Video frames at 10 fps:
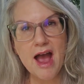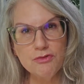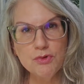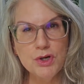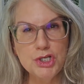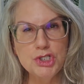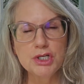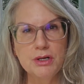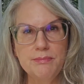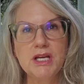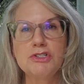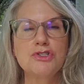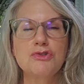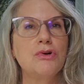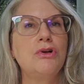average
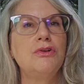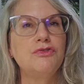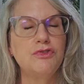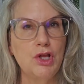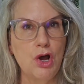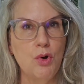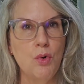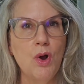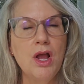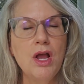menstrual flow